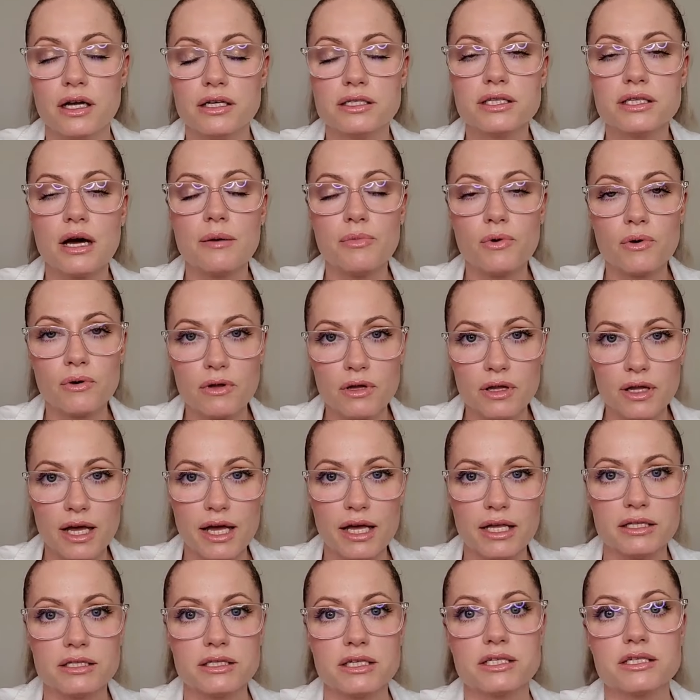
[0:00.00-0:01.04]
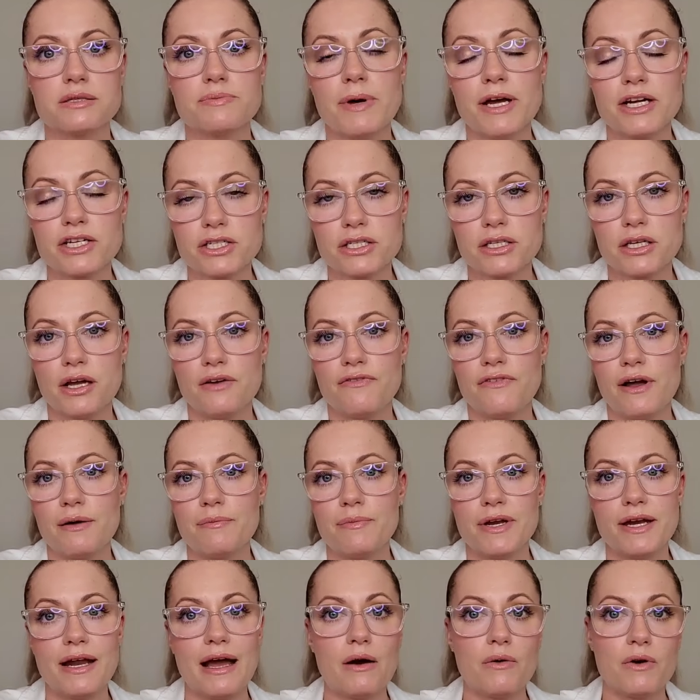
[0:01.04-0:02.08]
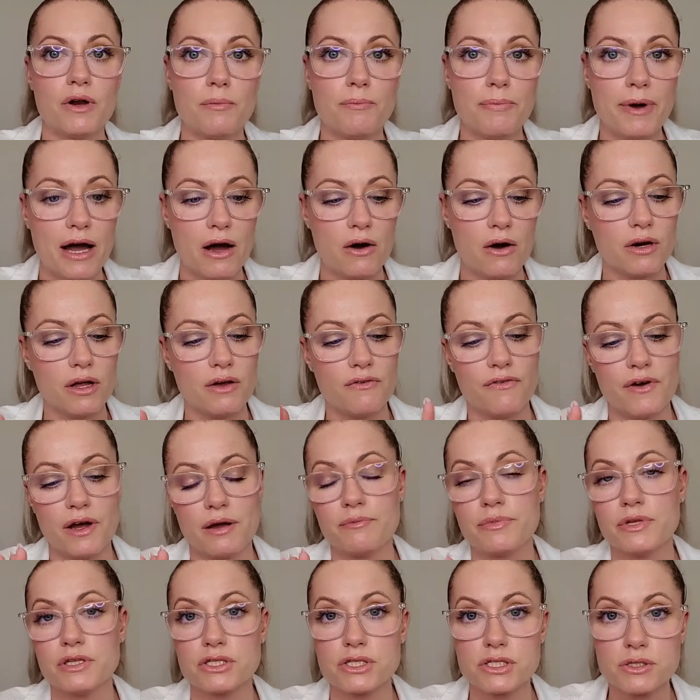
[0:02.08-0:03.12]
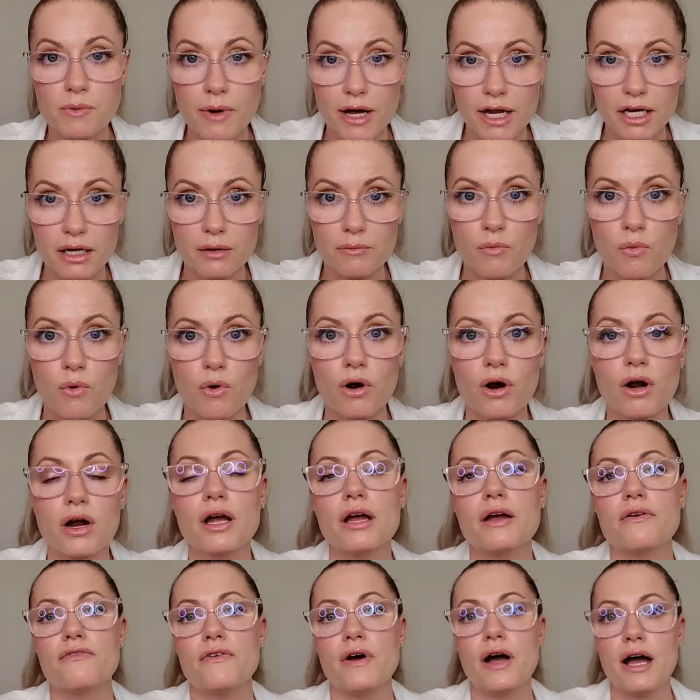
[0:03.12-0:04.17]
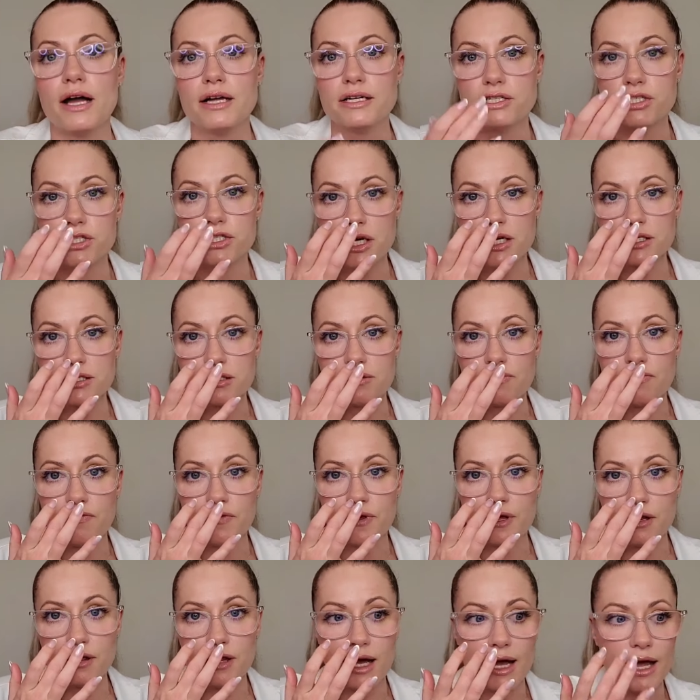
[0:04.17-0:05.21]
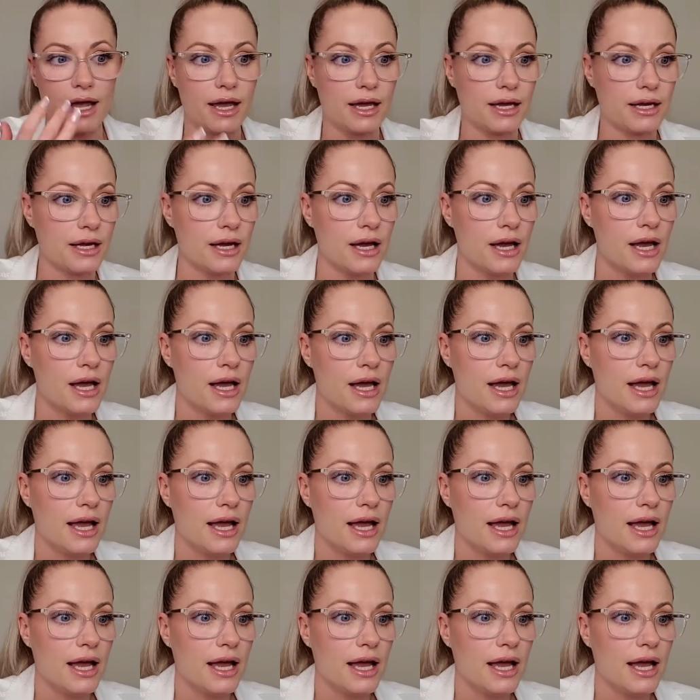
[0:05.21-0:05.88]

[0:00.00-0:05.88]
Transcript: a double cleanse, especially if I've been out and about, if I've been sweating more, if I just feel like